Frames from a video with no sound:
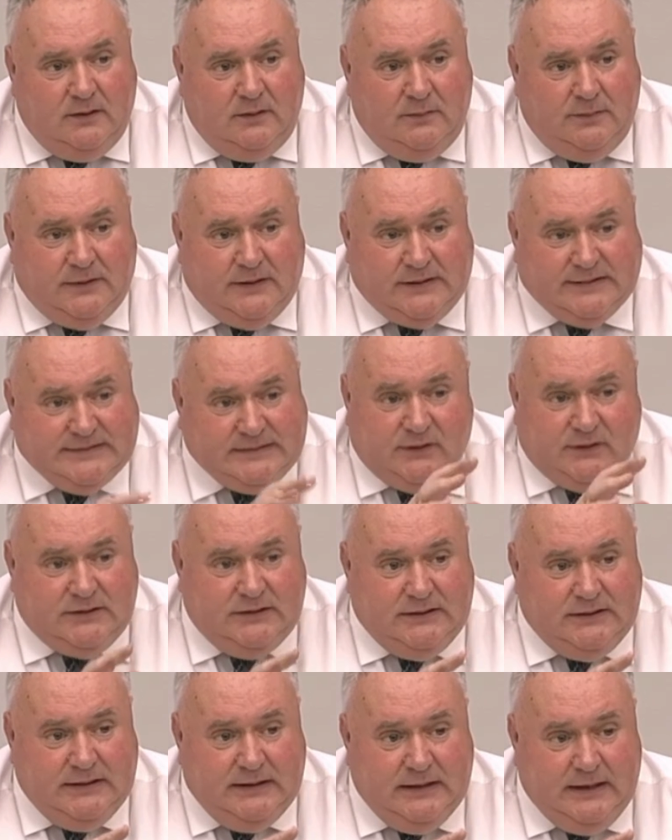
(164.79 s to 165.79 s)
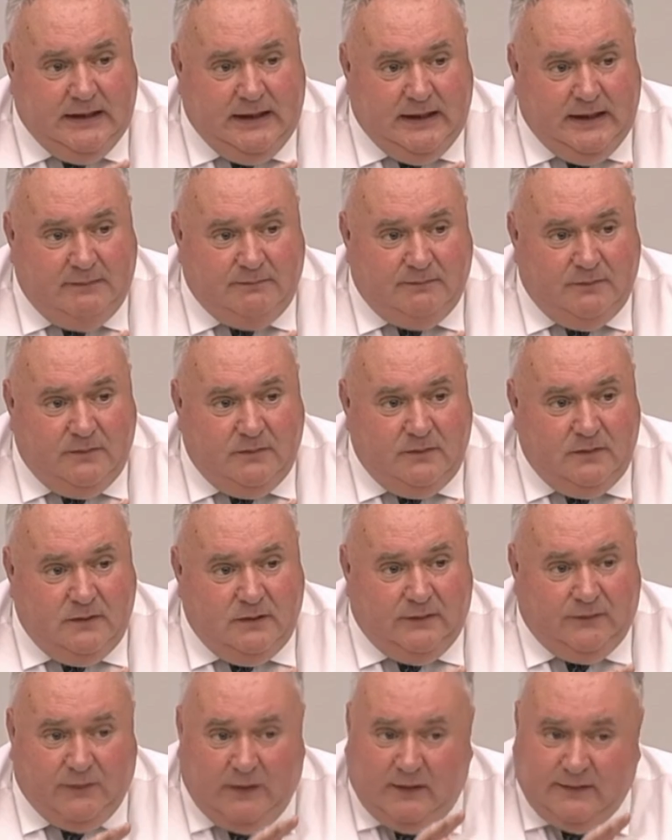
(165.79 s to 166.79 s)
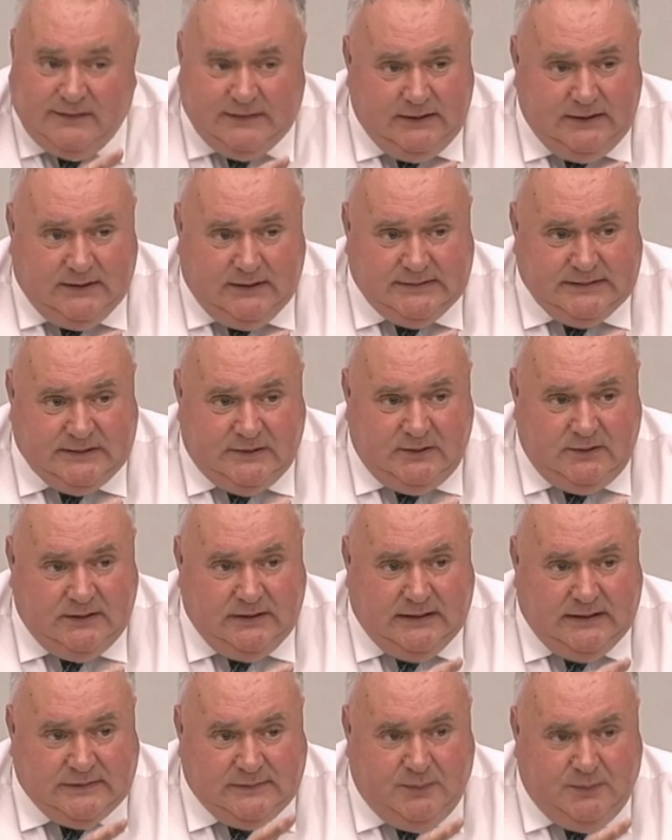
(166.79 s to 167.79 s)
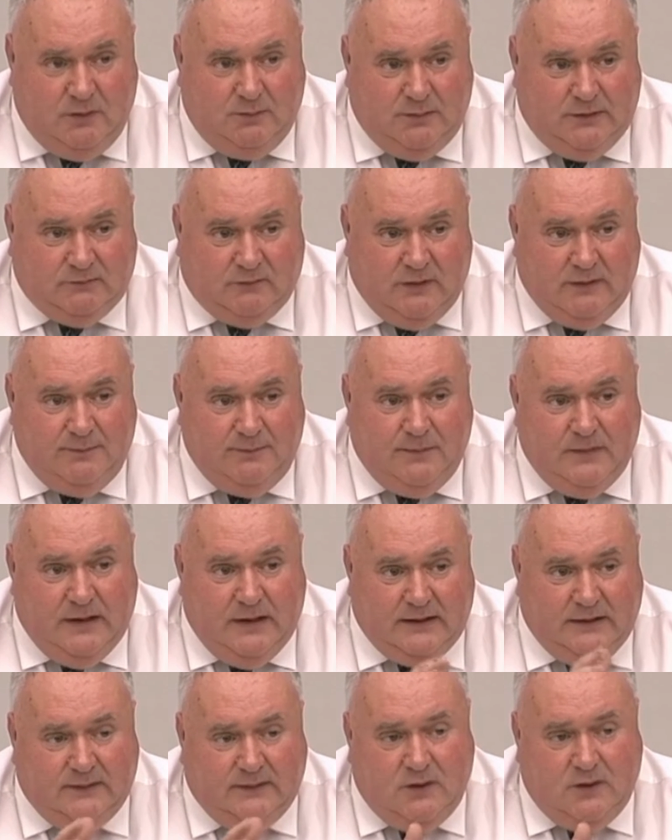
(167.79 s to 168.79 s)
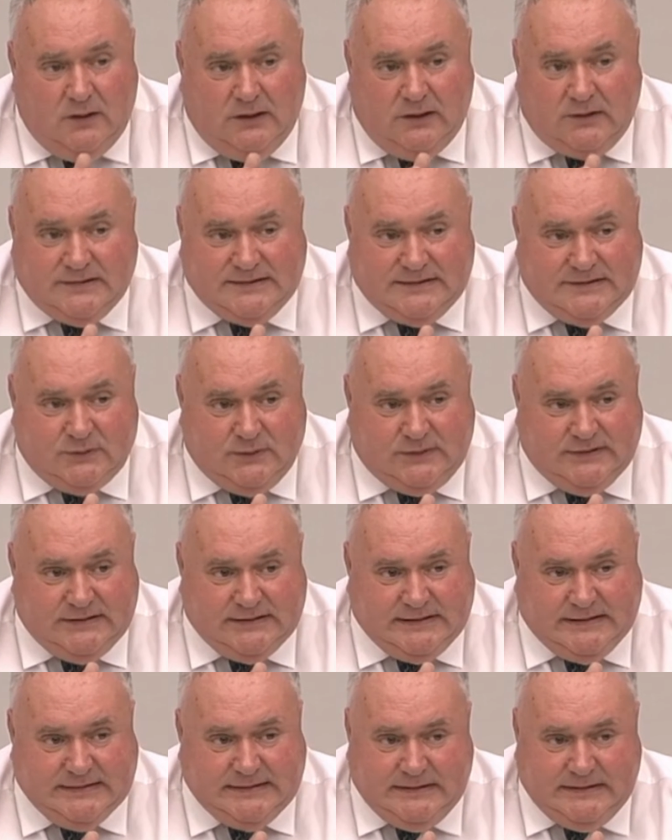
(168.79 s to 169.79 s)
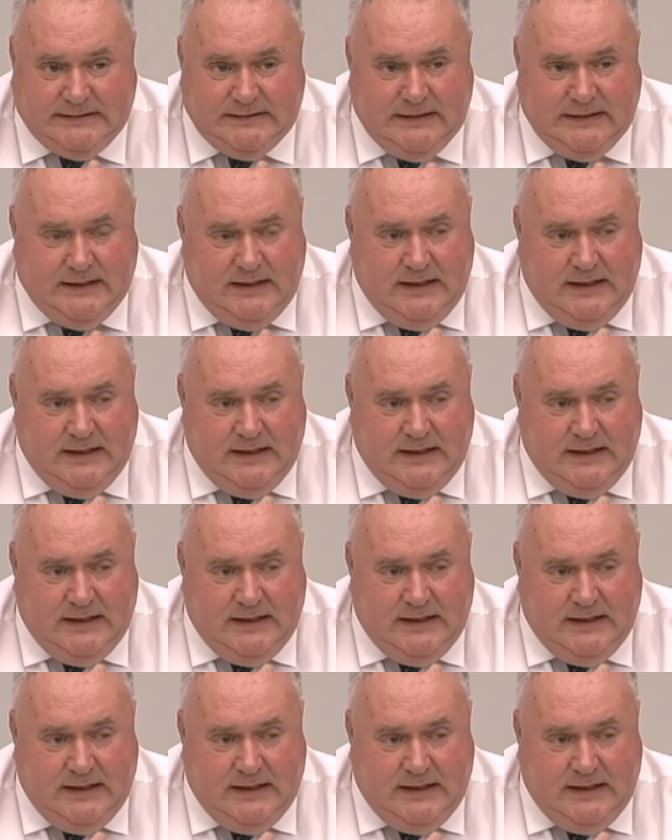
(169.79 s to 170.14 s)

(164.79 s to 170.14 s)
Because certainly, as far as I'm concerned, as a public rep, and in Dáil Éireann since 2016,